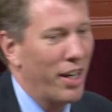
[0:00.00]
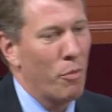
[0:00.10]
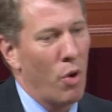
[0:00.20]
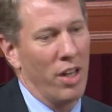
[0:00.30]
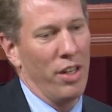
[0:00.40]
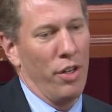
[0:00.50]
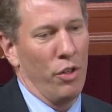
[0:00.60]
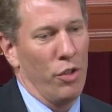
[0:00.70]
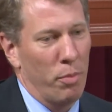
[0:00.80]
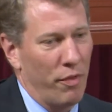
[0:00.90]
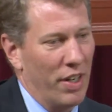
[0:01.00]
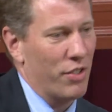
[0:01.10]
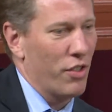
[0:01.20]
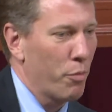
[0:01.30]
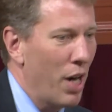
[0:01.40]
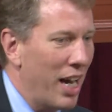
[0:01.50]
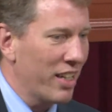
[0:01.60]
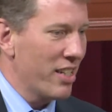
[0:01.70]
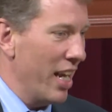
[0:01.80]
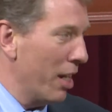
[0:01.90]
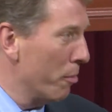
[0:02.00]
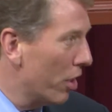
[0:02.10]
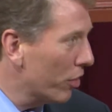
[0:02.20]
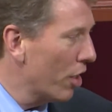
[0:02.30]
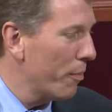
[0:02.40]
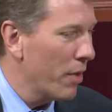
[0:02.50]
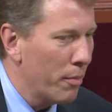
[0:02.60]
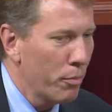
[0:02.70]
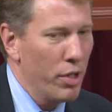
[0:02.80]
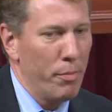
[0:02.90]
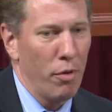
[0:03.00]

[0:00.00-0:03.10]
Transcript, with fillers: at N Y U, two professors of practice, Ann Milgram and Preet